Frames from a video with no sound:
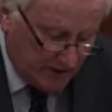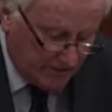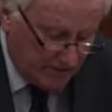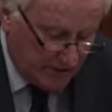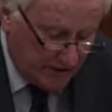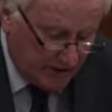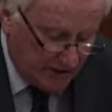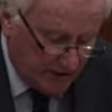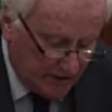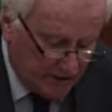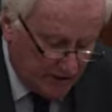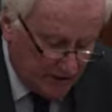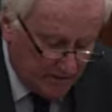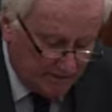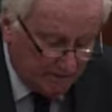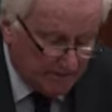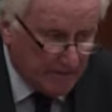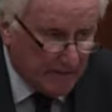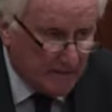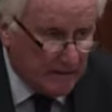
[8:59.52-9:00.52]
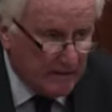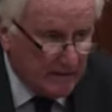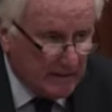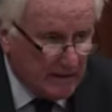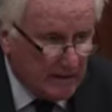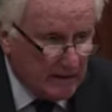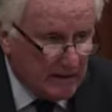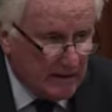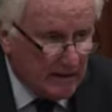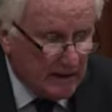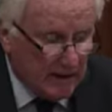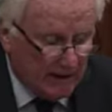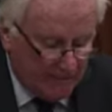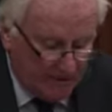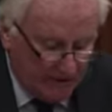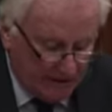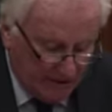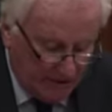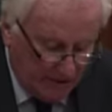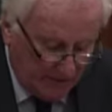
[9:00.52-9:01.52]
of justice.
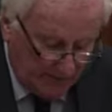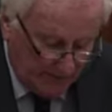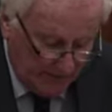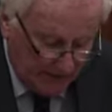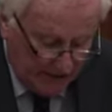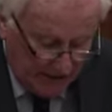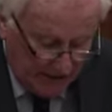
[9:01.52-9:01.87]
Having carefully